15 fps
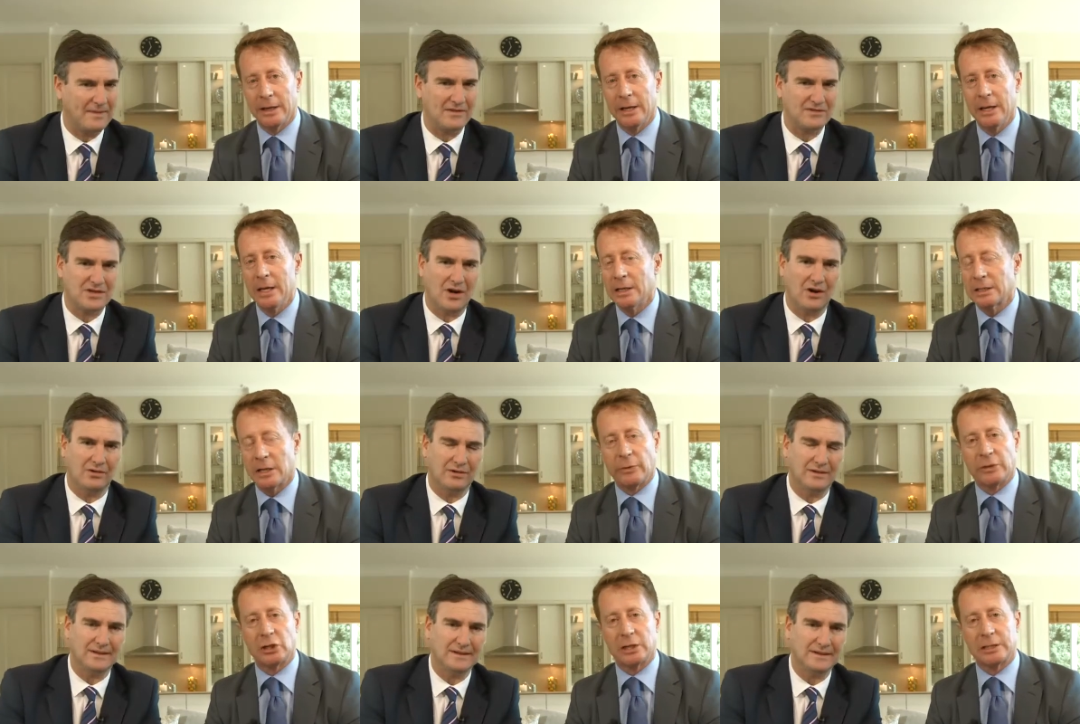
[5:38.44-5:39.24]
Speaker 1: months old. So
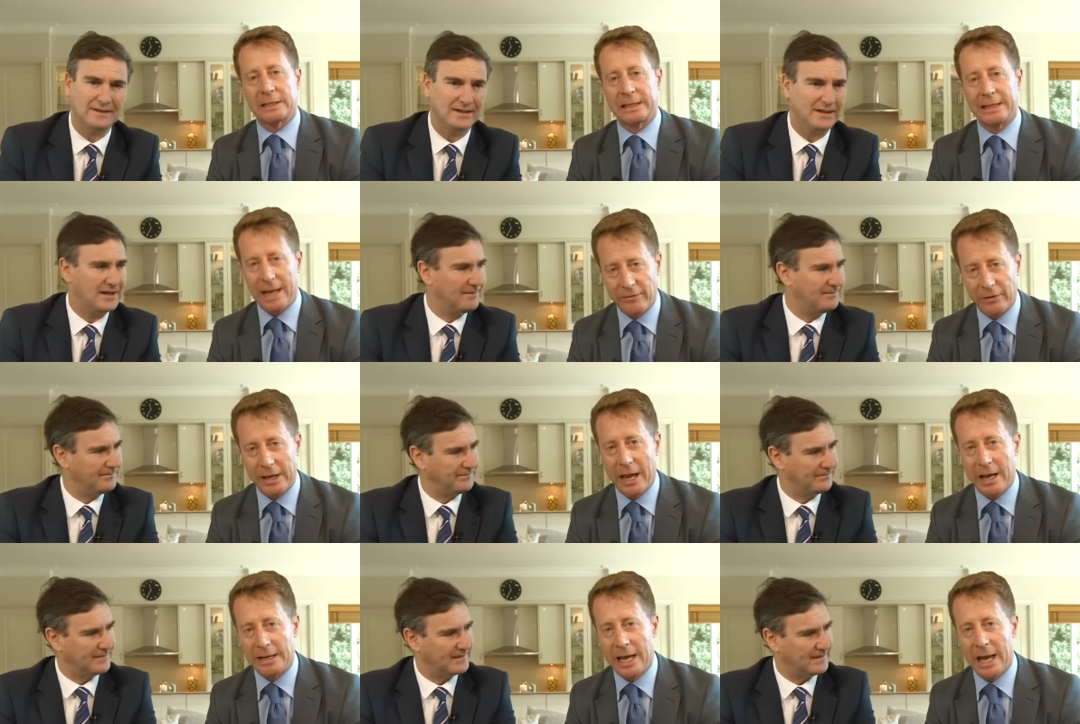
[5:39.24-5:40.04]
we're just loving
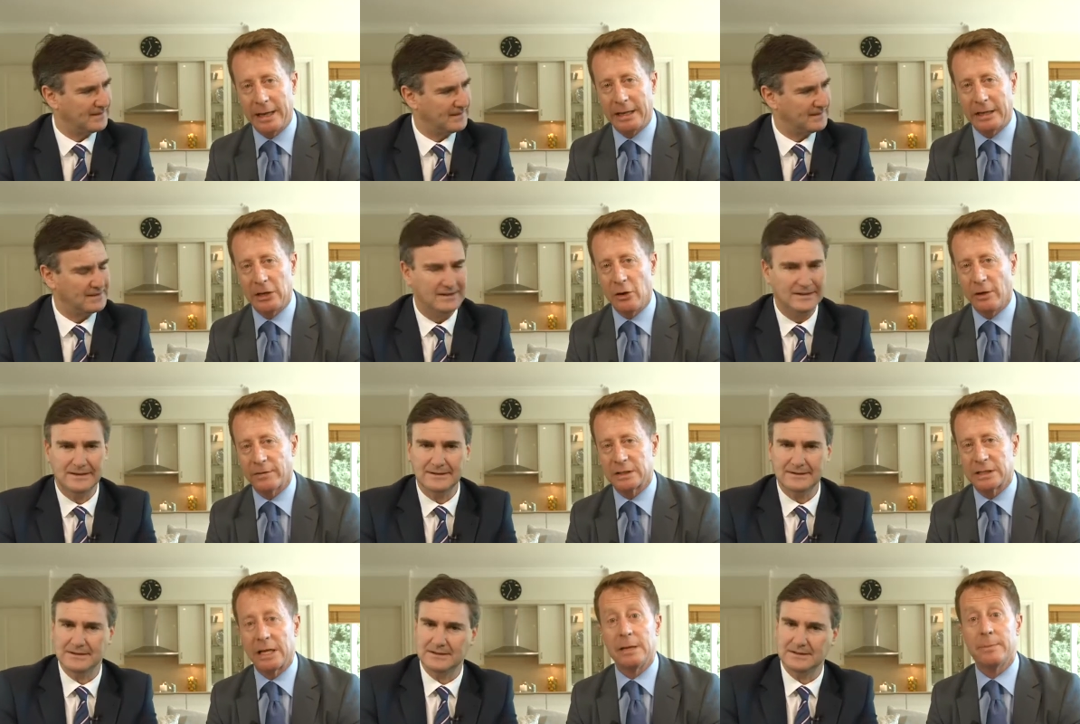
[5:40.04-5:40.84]
yeah. our Carnegie
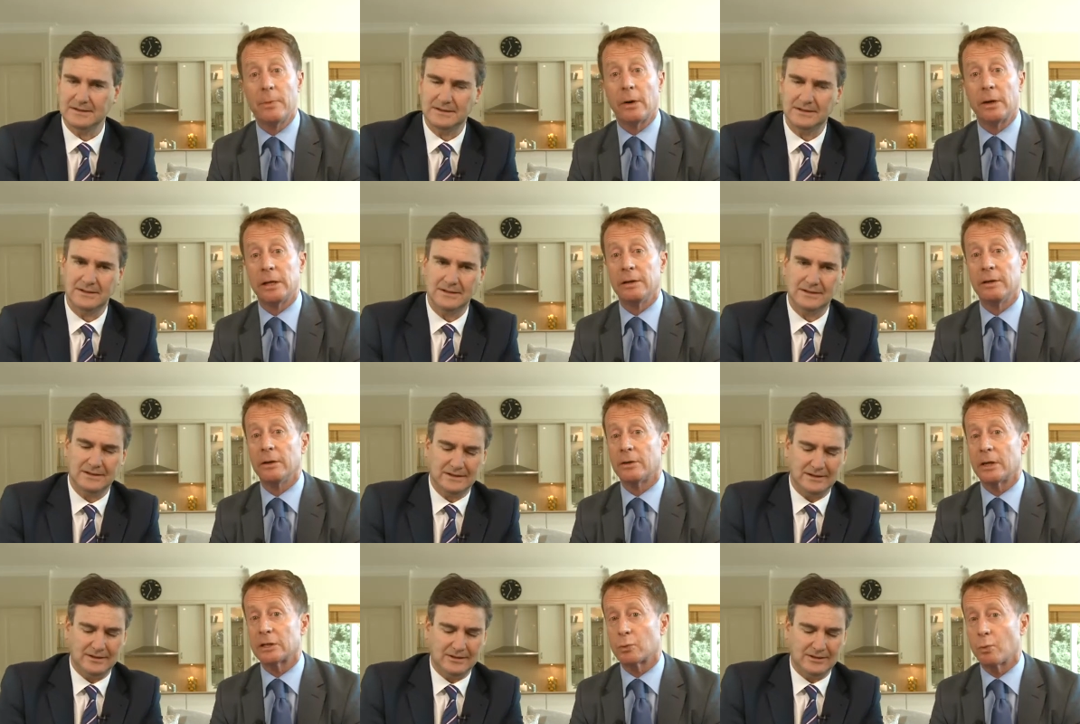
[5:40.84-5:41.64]
office. Anybody
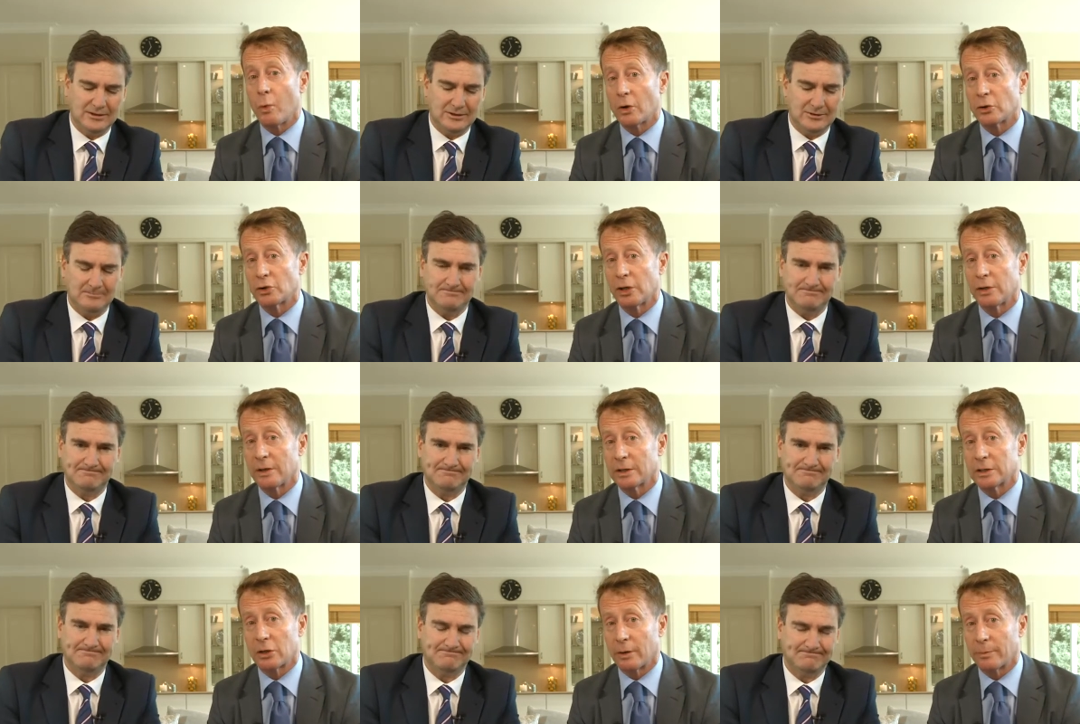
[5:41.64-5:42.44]
that's watching
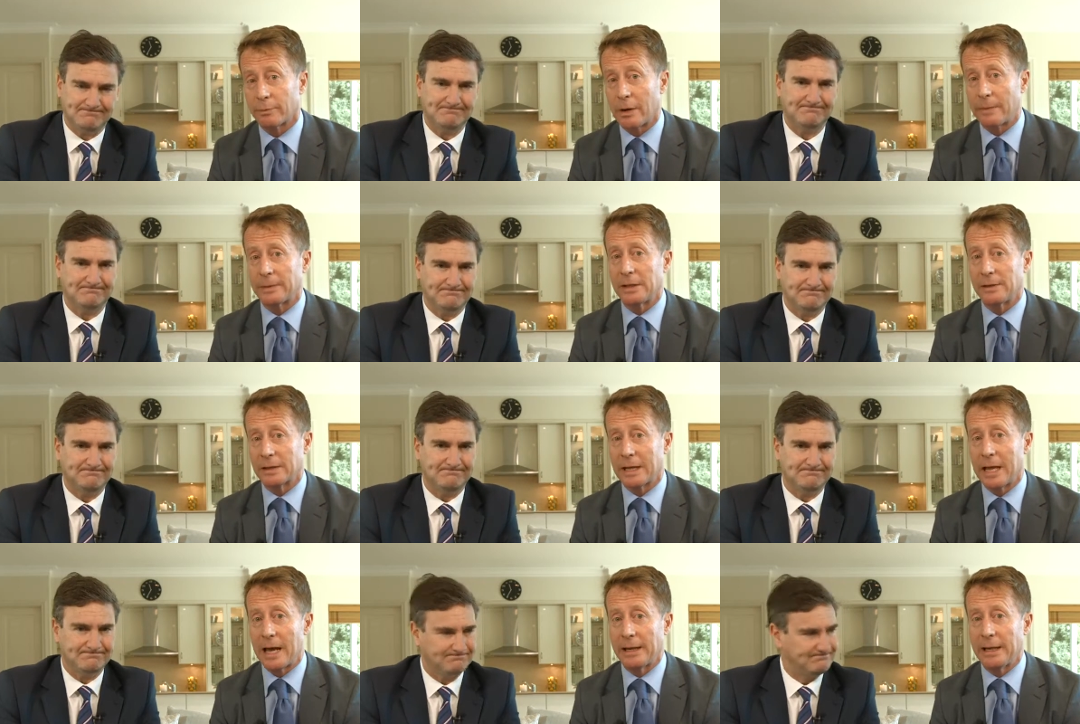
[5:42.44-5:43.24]
that's got property in the
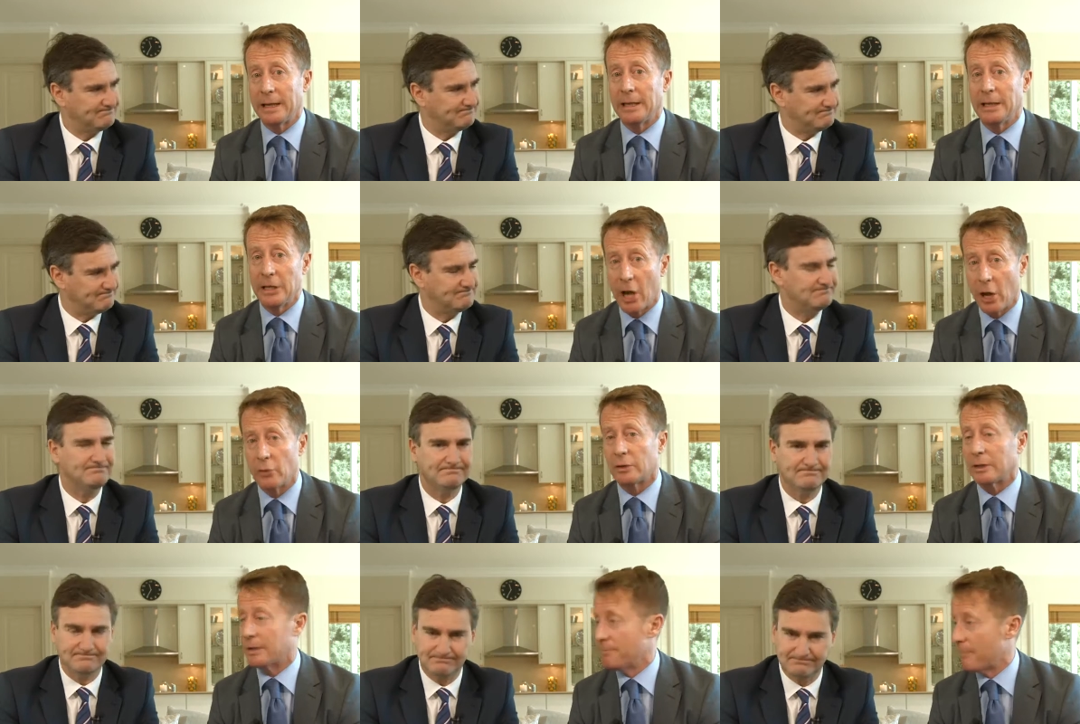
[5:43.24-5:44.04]
Carnegie,
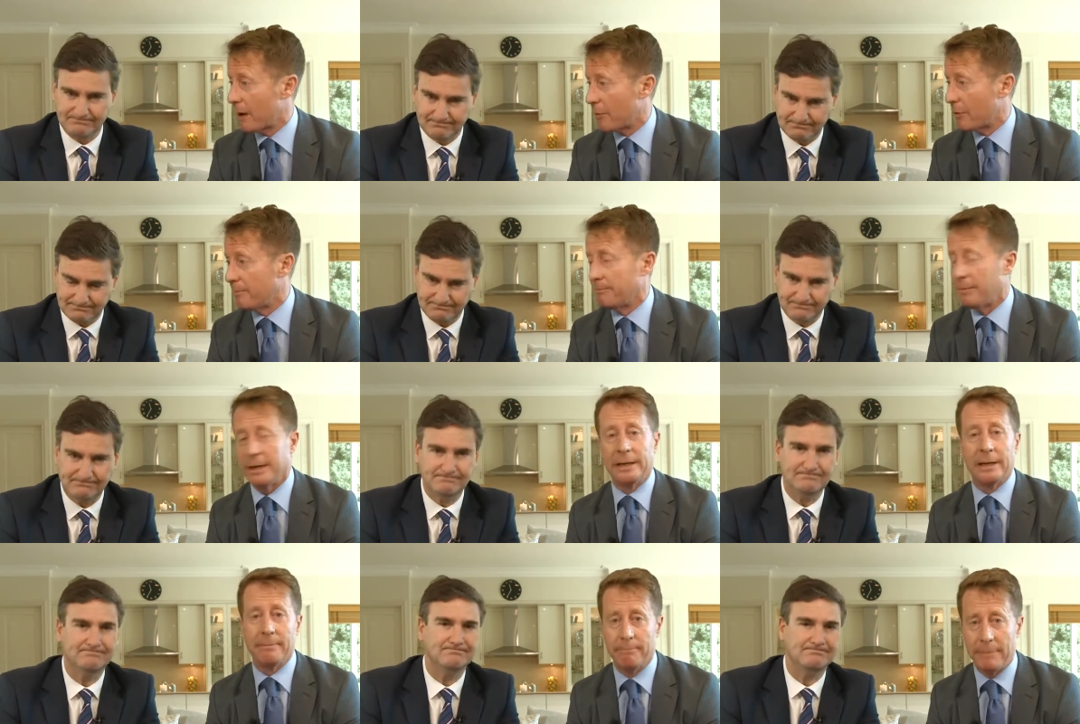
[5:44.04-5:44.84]
Oakleigh,
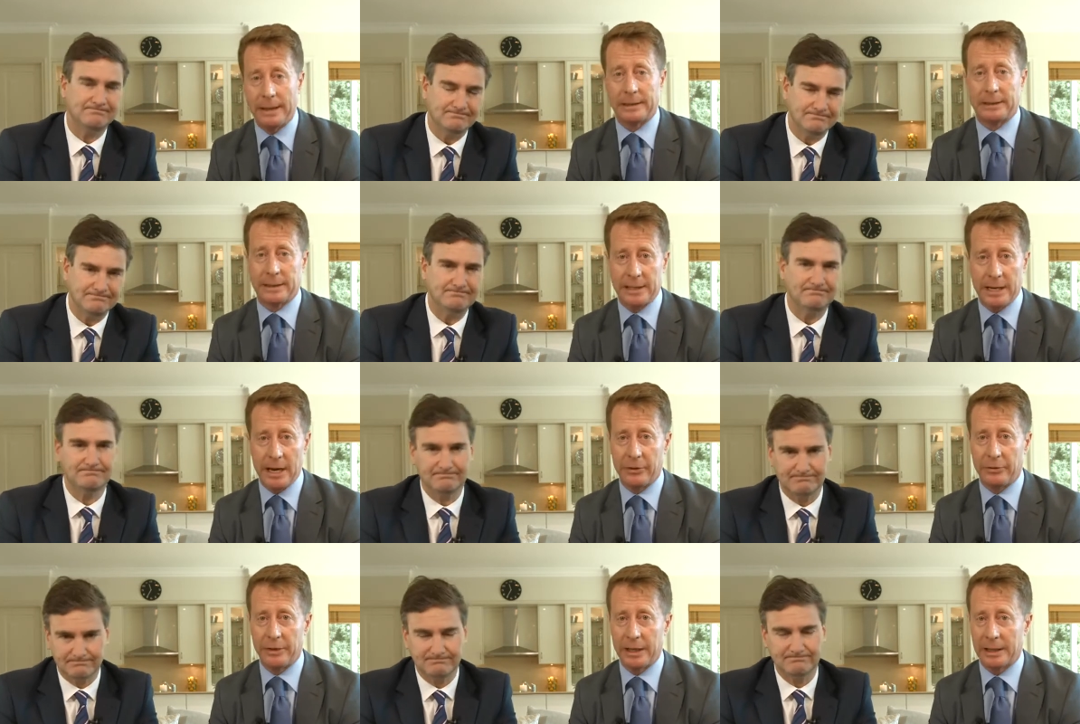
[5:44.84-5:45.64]
Murrumbeena, Bentleigh
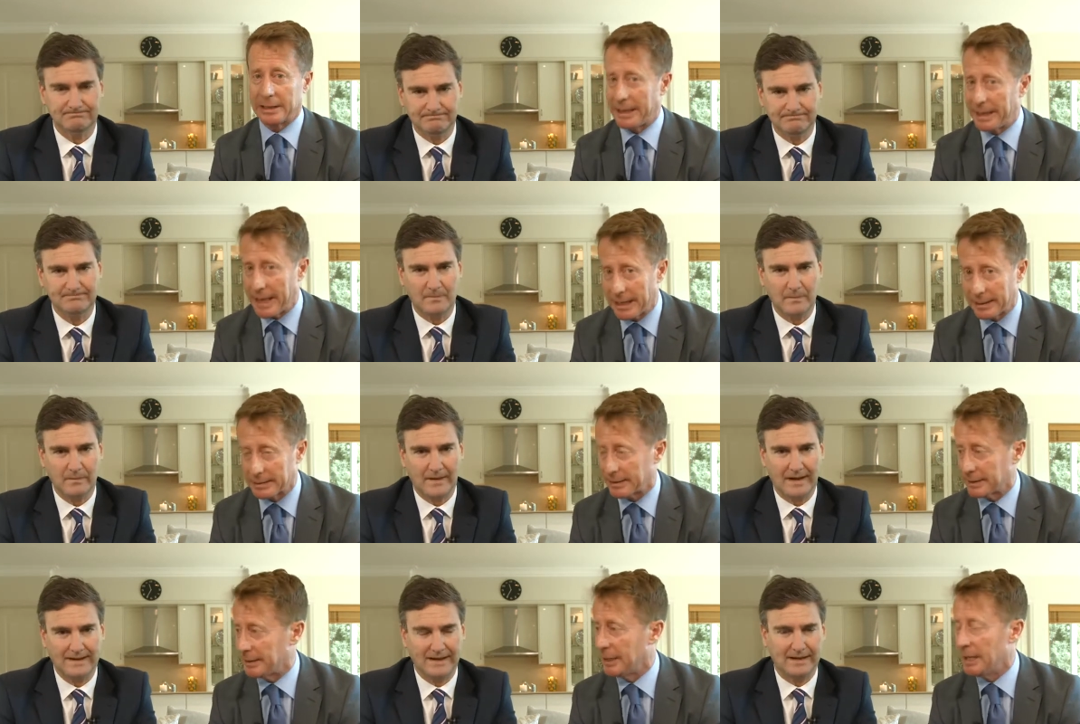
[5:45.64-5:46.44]
area, Glen
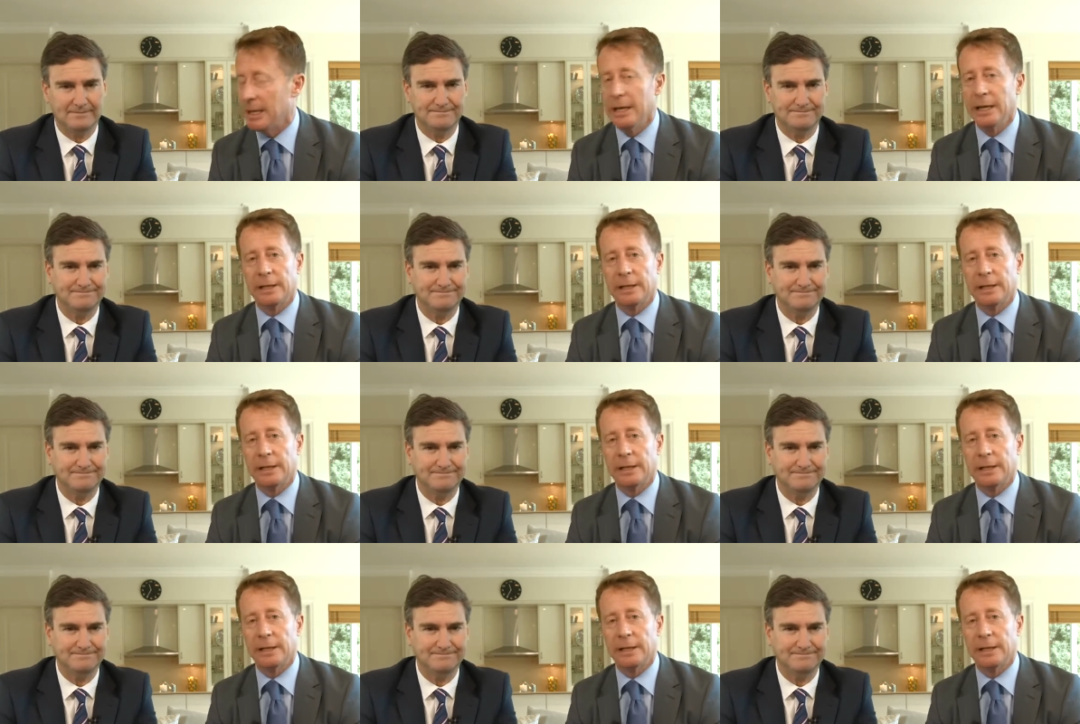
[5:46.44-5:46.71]
Huntly, yep.